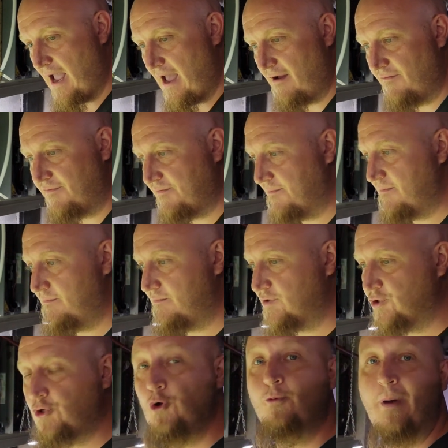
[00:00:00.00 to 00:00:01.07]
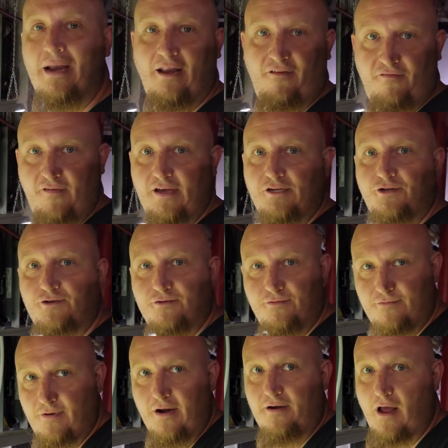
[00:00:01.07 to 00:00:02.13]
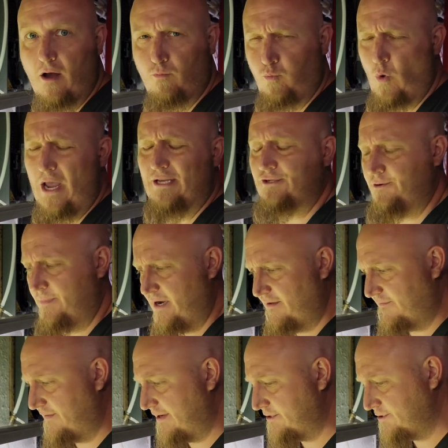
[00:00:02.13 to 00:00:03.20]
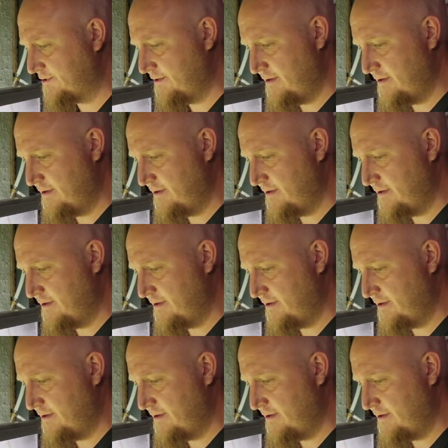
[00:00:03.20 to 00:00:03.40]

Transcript: have too many fish right now, way too many fish.